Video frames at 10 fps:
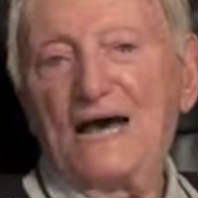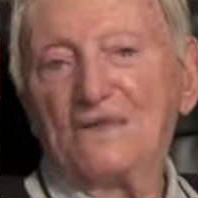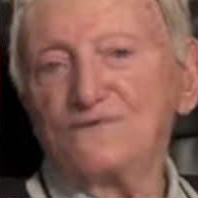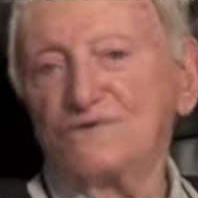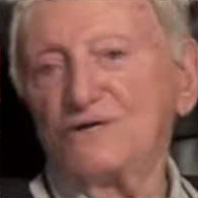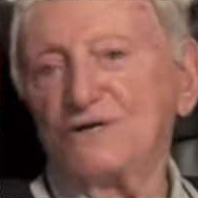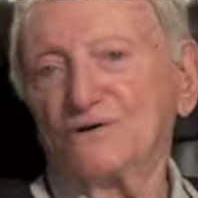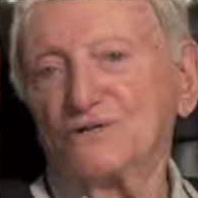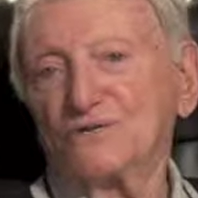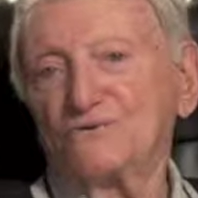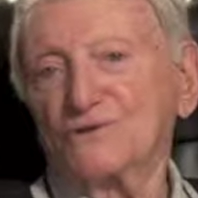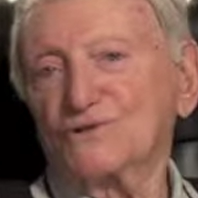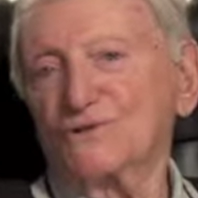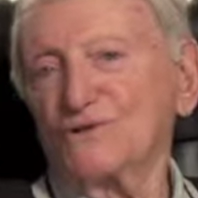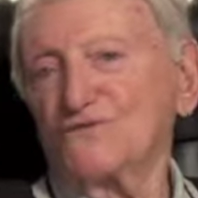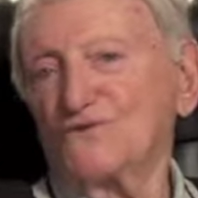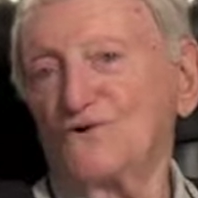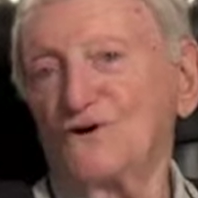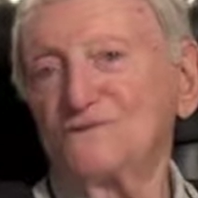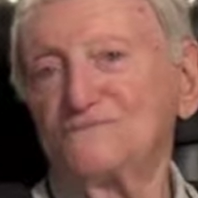after a year or two or three or
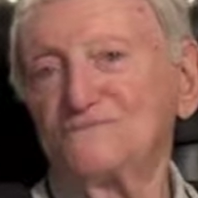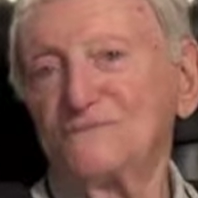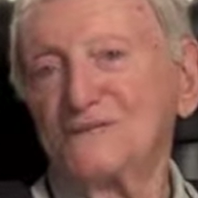four,